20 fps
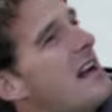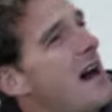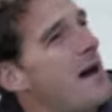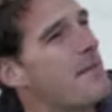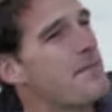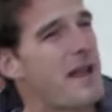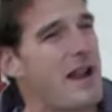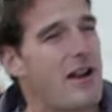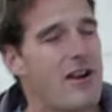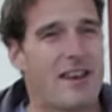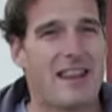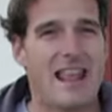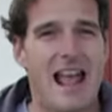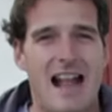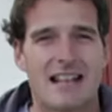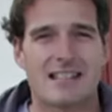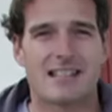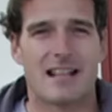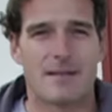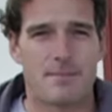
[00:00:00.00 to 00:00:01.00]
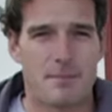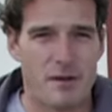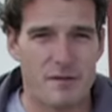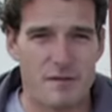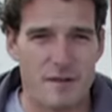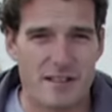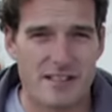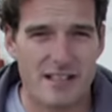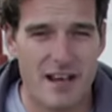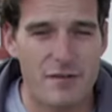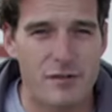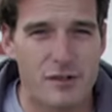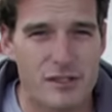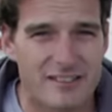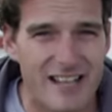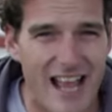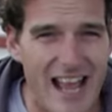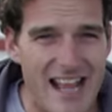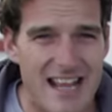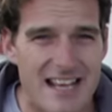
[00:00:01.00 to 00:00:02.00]
up there in the attic. But for
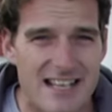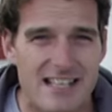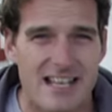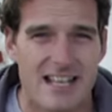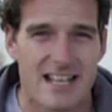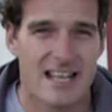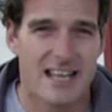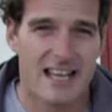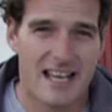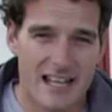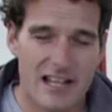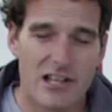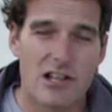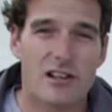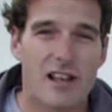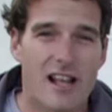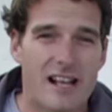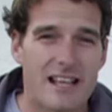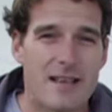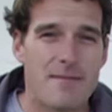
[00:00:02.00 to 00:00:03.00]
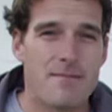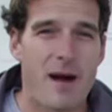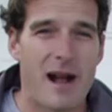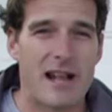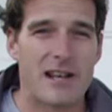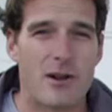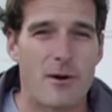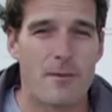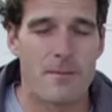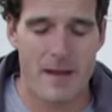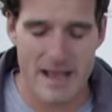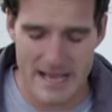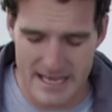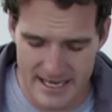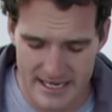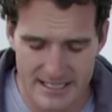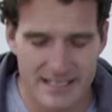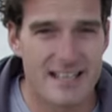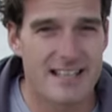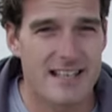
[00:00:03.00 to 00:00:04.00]
several days, it looked like he might not
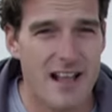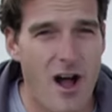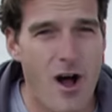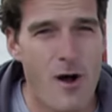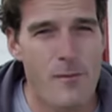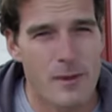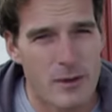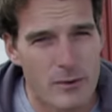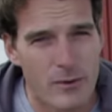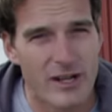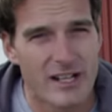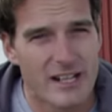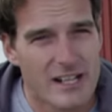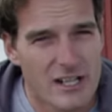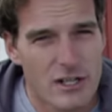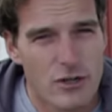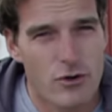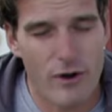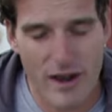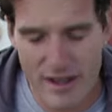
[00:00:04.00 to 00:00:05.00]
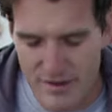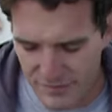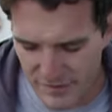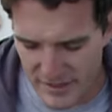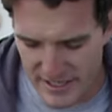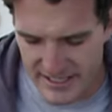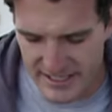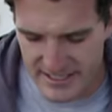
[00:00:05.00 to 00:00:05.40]
make it, and his army were gravely